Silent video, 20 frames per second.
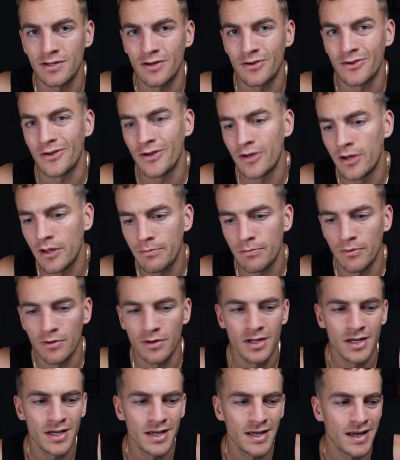on earth,
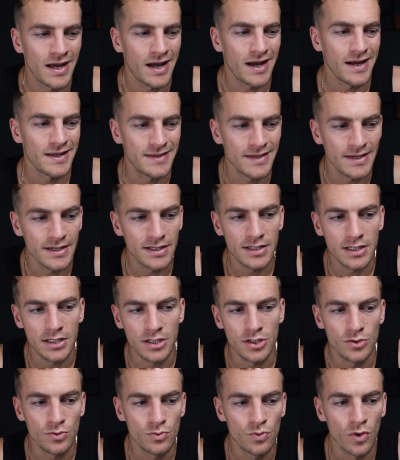but ideally
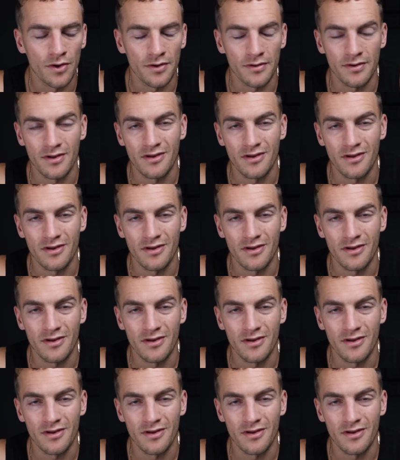you want